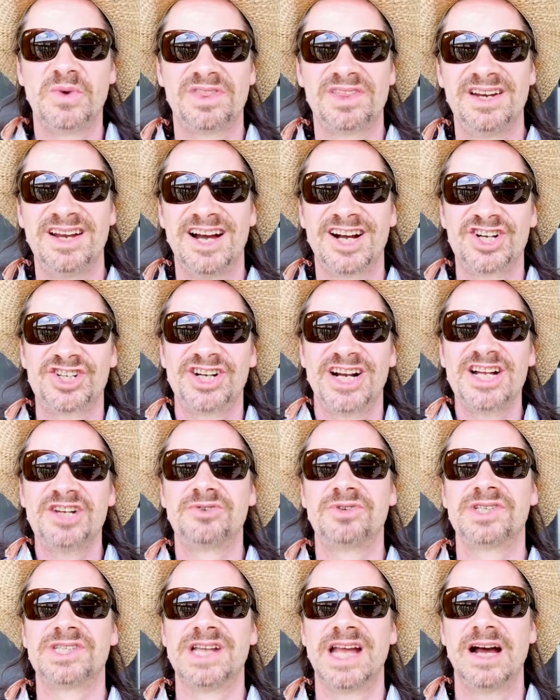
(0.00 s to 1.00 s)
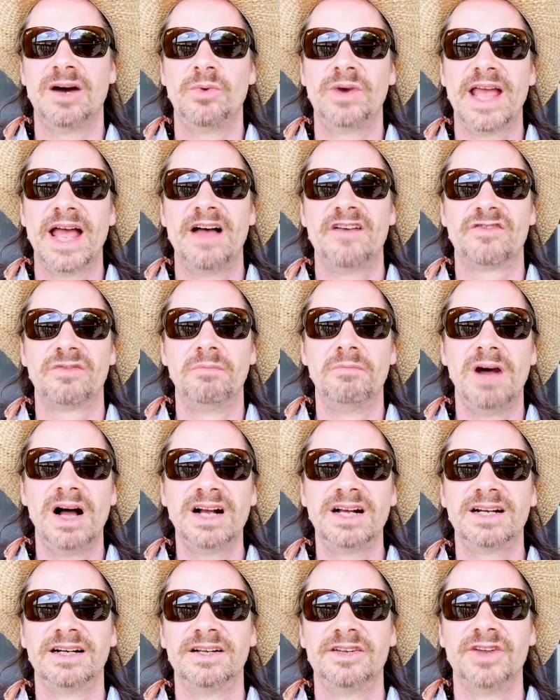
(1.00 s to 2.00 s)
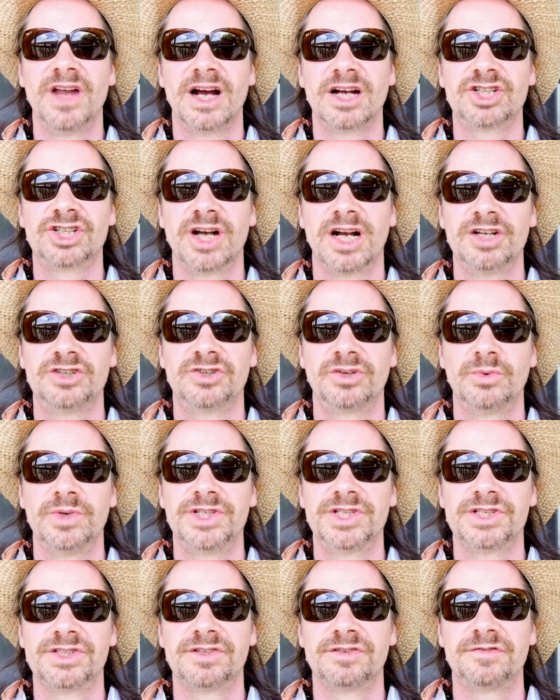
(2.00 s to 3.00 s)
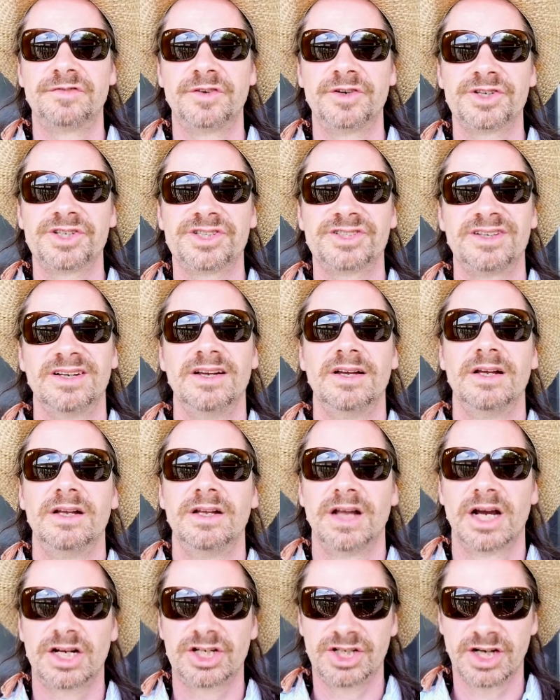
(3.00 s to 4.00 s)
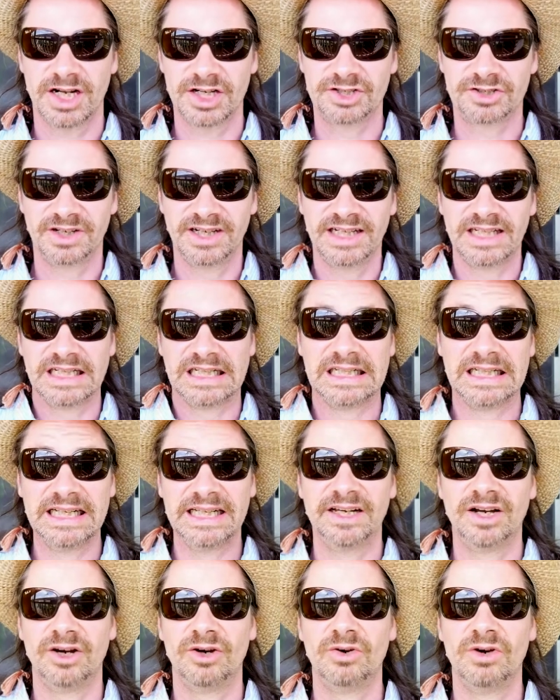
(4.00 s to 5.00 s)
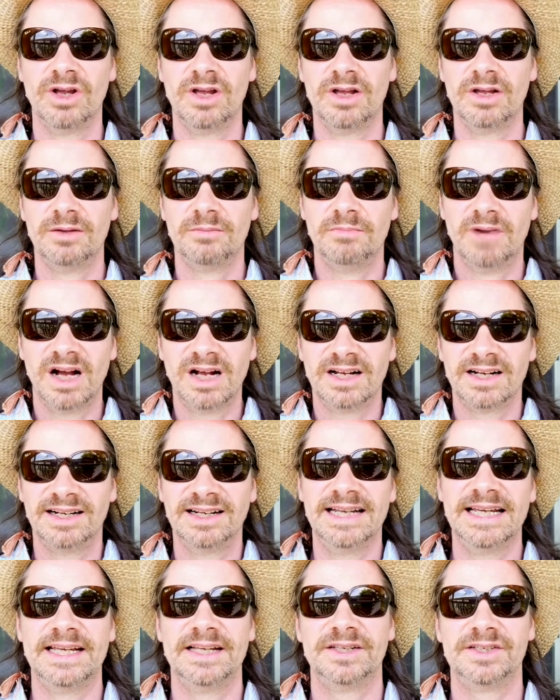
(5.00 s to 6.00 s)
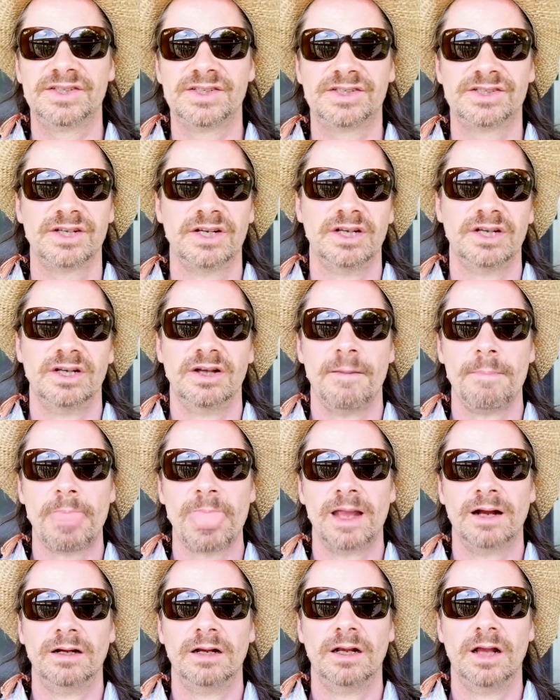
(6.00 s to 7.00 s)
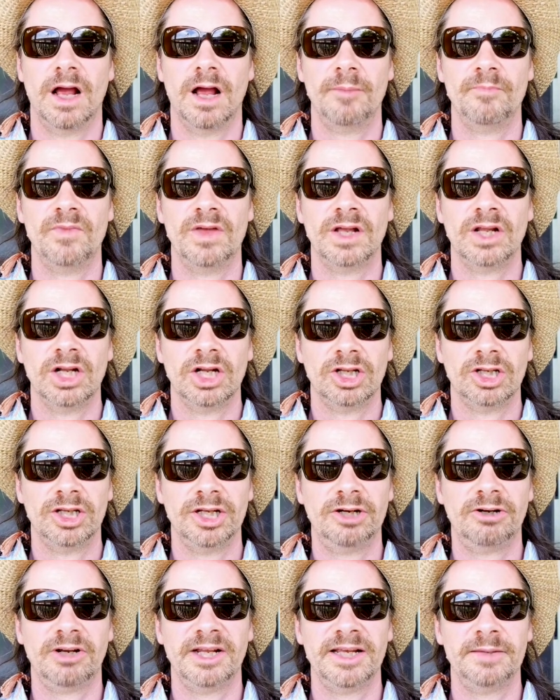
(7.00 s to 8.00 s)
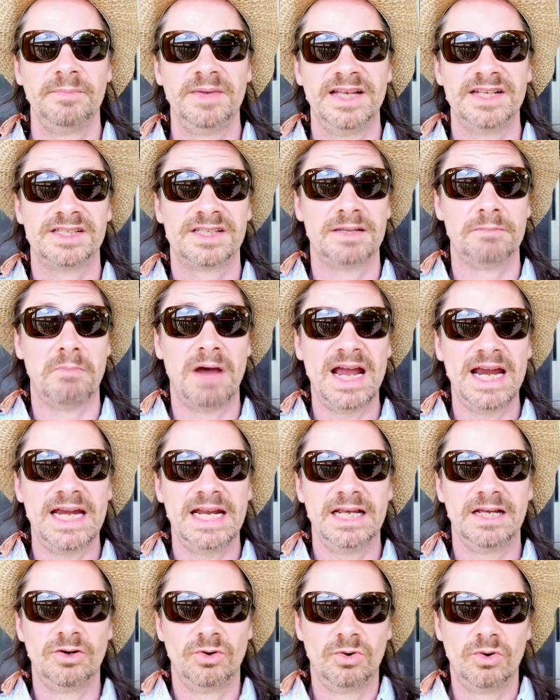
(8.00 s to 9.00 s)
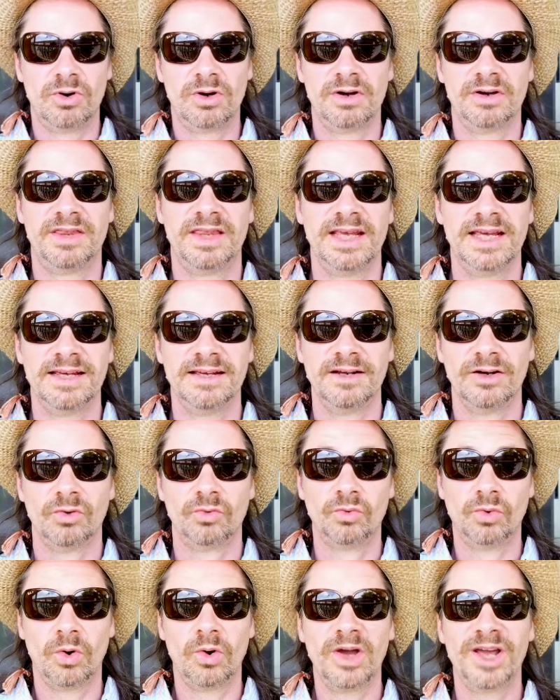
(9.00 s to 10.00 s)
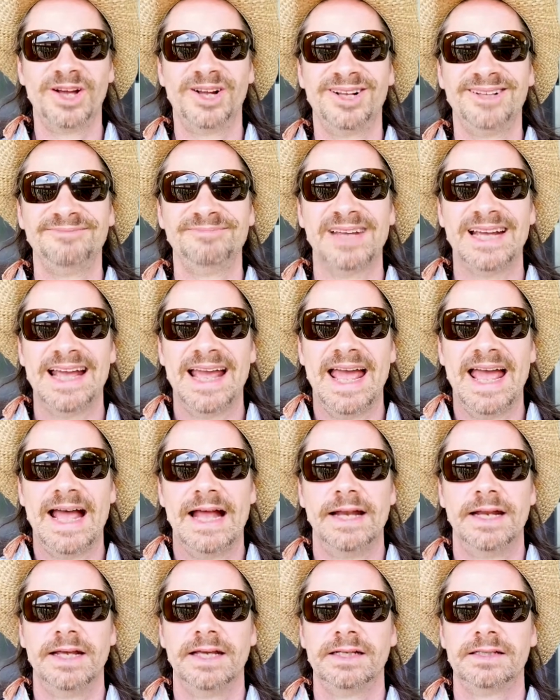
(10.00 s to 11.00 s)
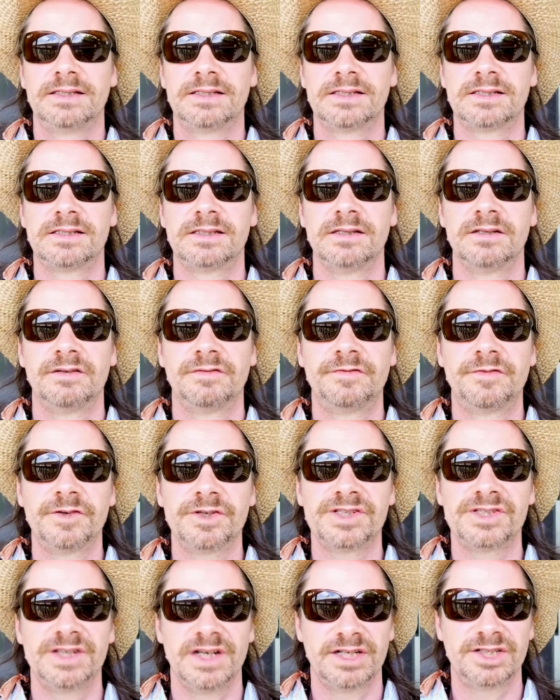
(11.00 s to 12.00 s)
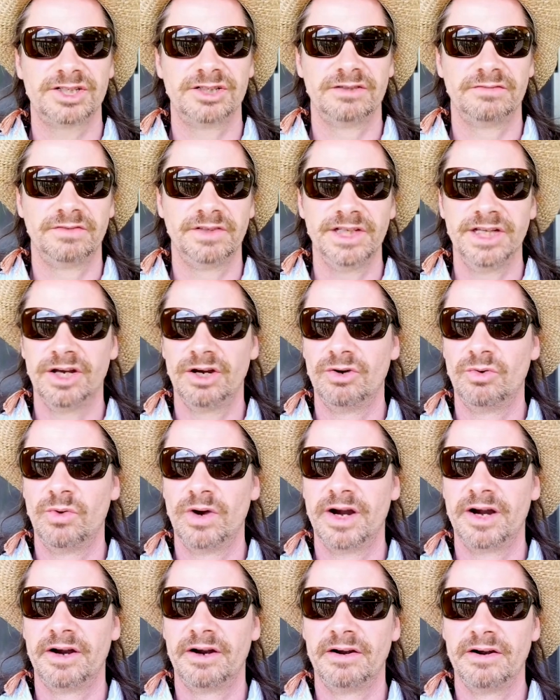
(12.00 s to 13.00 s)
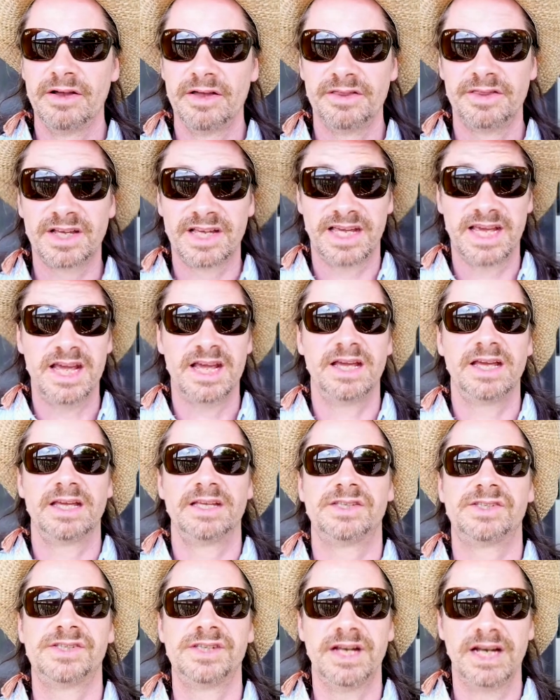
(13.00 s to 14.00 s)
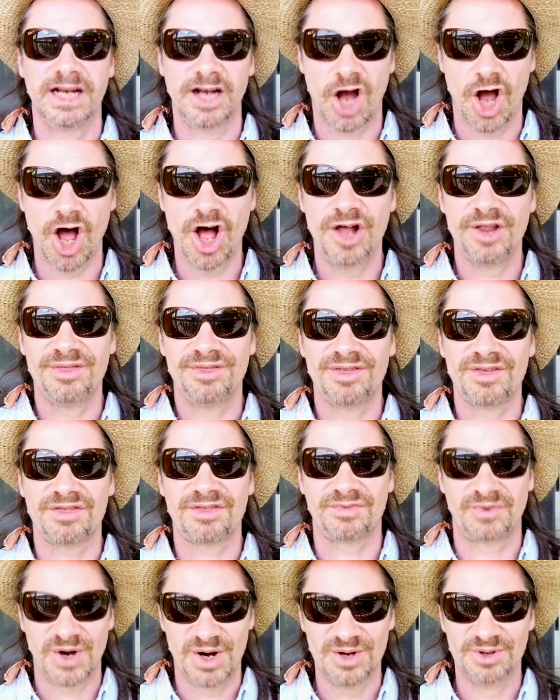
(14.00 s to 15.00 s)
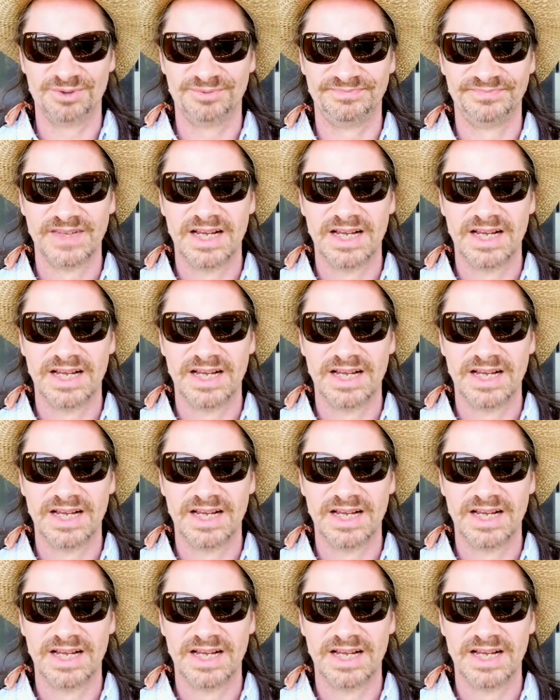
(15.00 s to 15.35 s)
with the nakshatras now, we have Magha nakshatra, which is the first nakshatra in Leo. Magha is um, literally means the mighty or the royal, and it's the first section of Leo where the king is sitting on the throne.